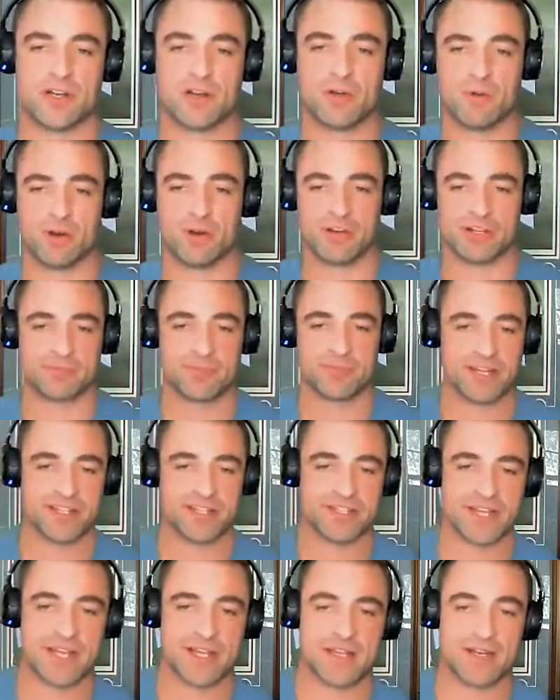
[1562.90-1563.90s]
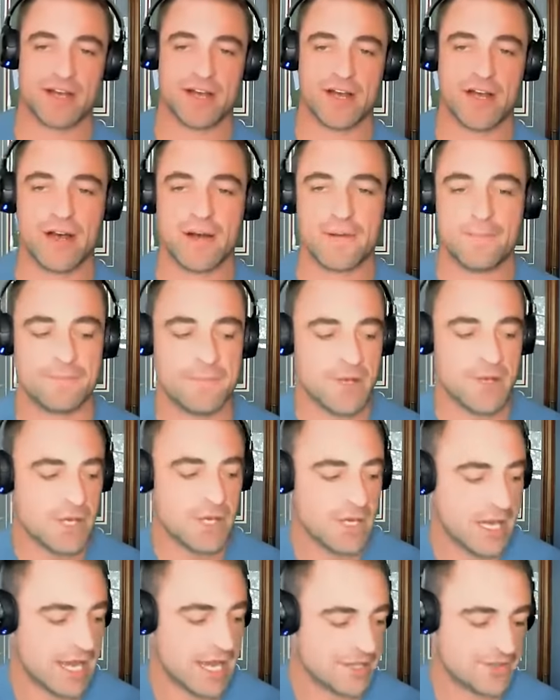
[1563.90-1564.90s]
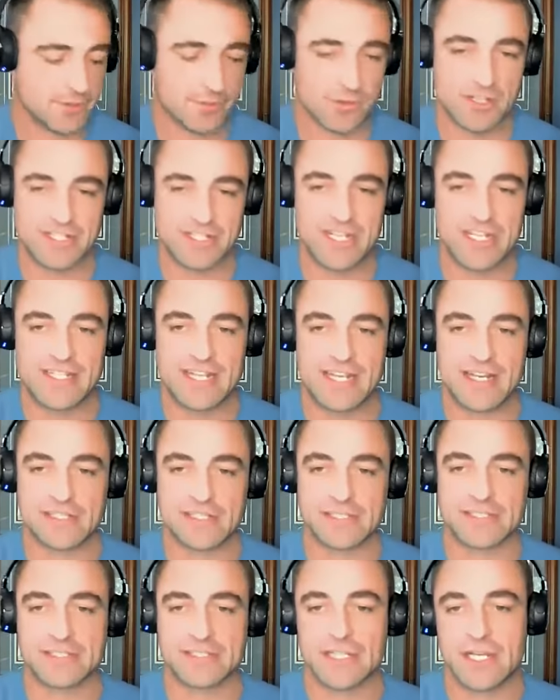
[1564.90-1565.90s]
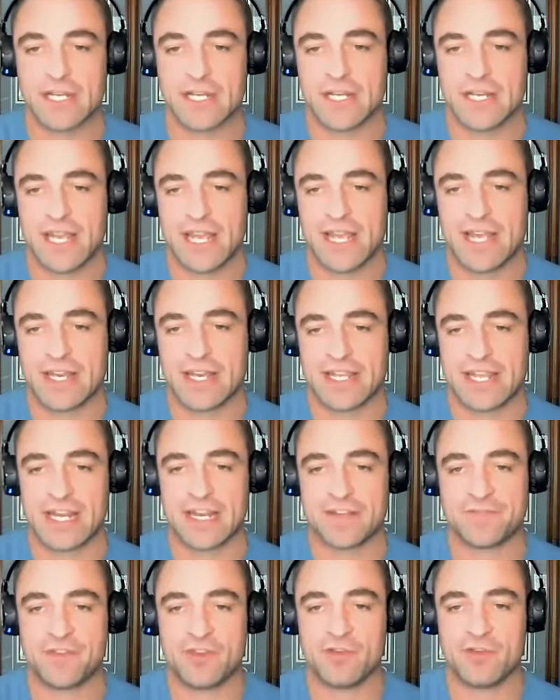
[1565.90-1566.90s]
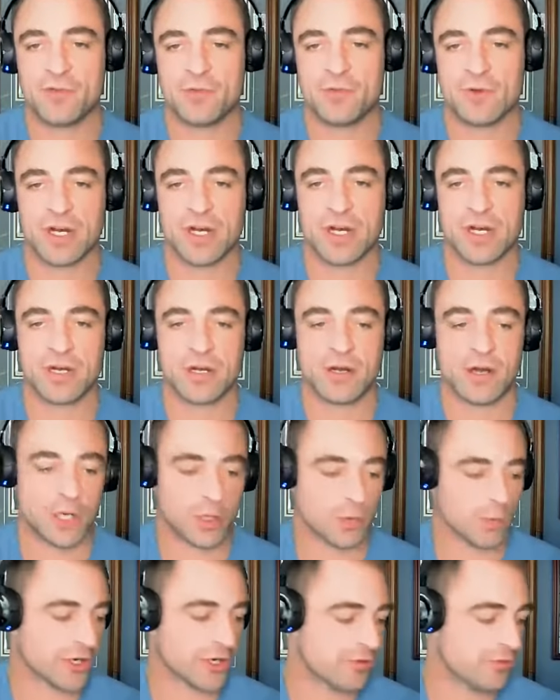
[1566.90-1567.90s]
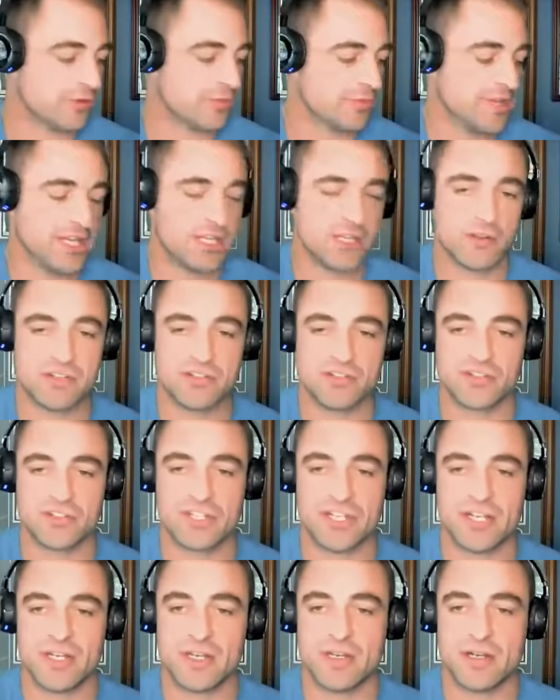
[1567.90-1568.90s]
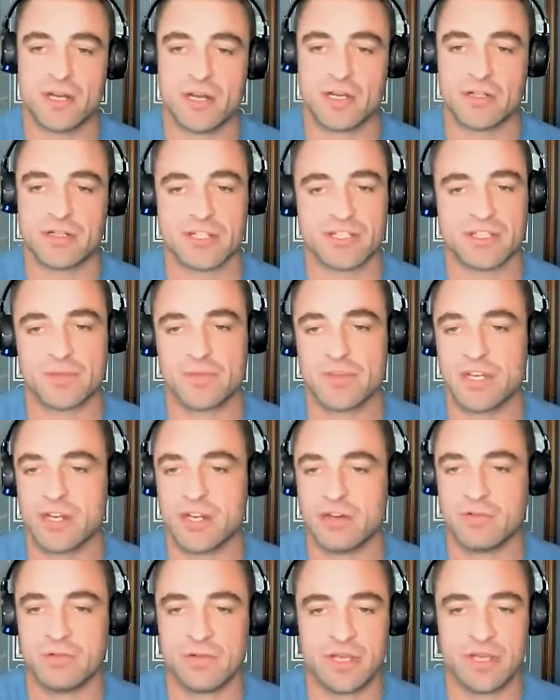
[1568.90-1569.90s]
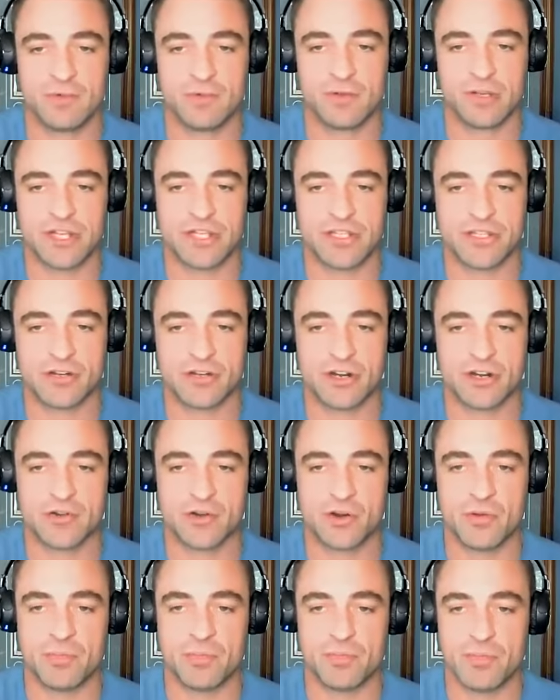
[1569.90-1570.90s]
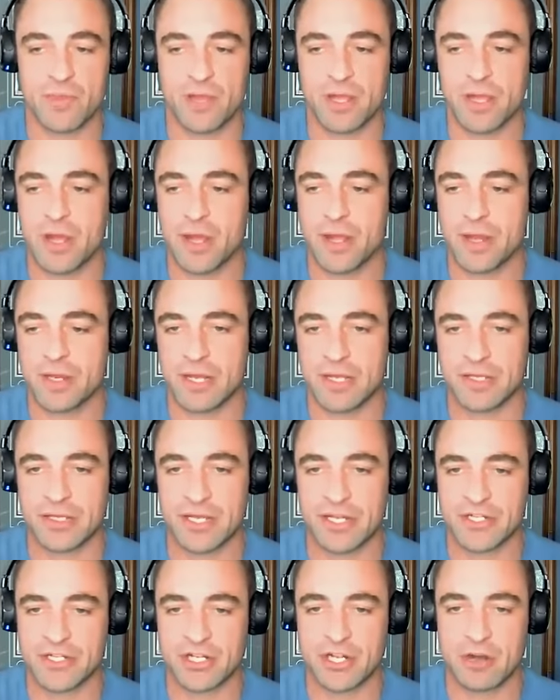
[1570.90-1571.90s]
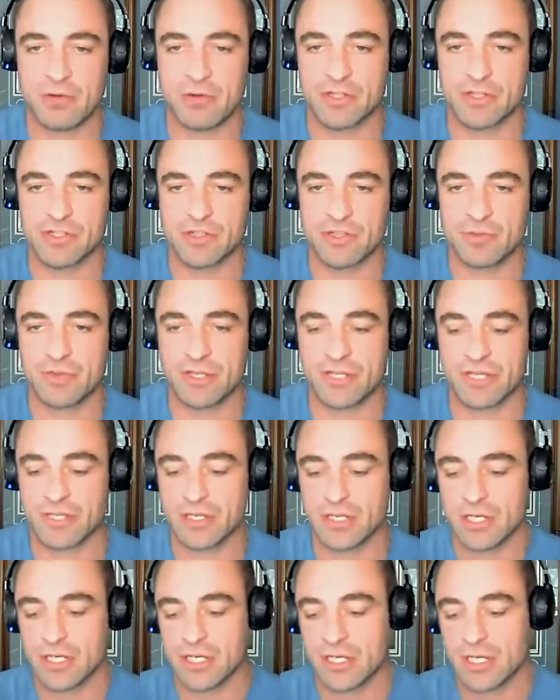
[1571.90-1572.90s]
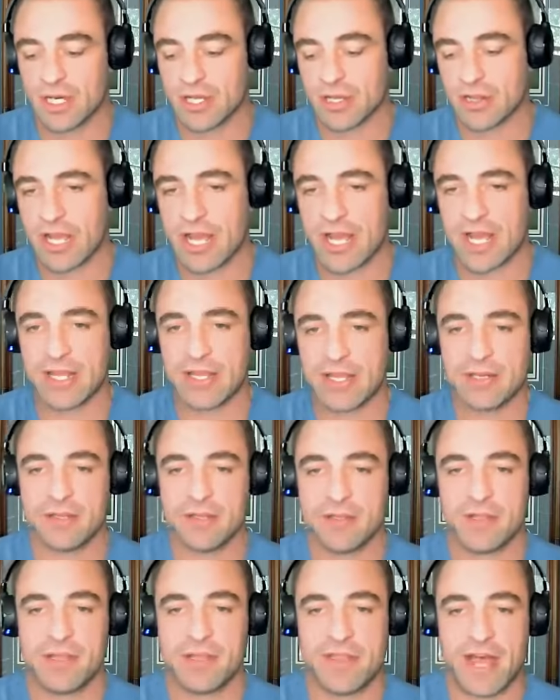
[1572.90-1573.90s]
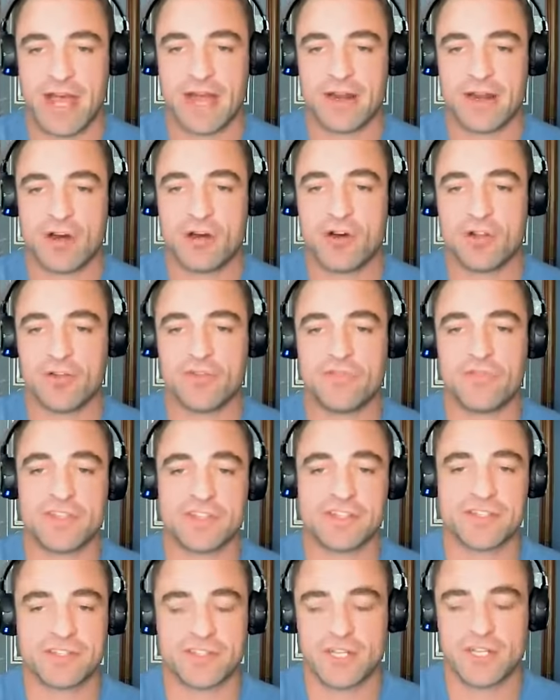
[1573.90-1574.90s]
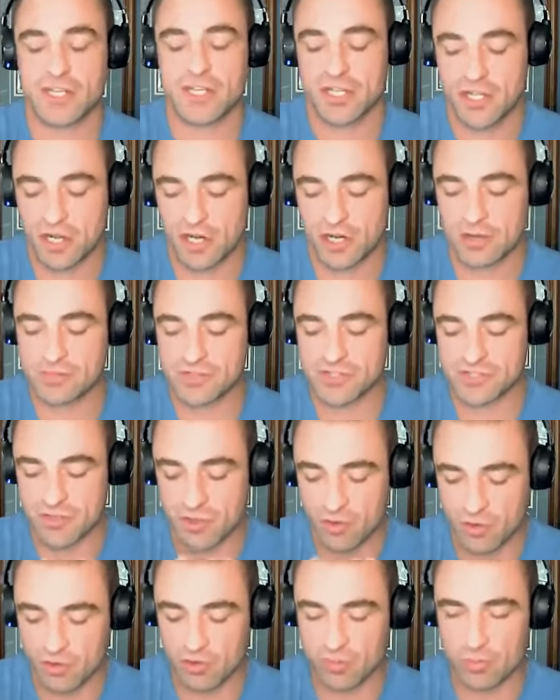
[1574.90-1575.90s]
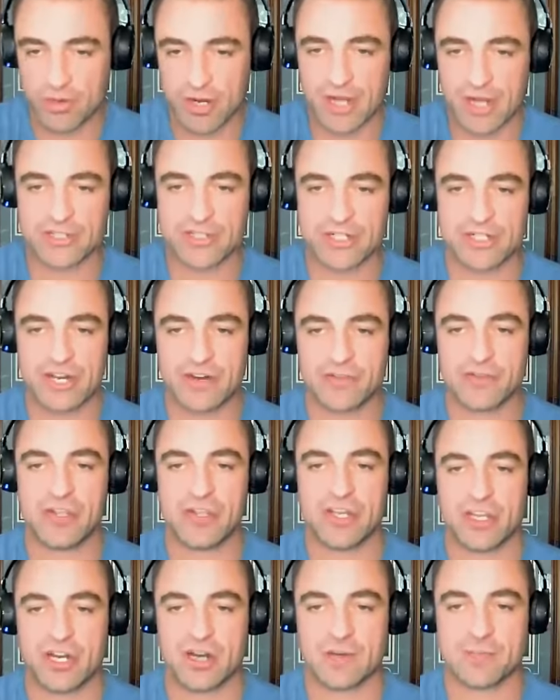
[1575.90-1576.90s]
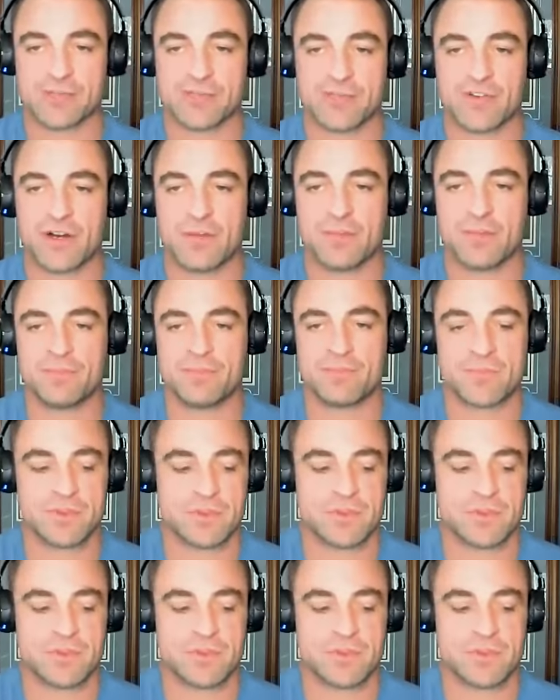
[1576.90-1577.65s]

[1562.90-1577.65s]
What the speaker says: A Warrior's Mindset, and the more details. And again, if you aren't working with me and you're interested, just let me know and we'll get you in our group and get you going so that we can align that. All of this whole project, everything comes from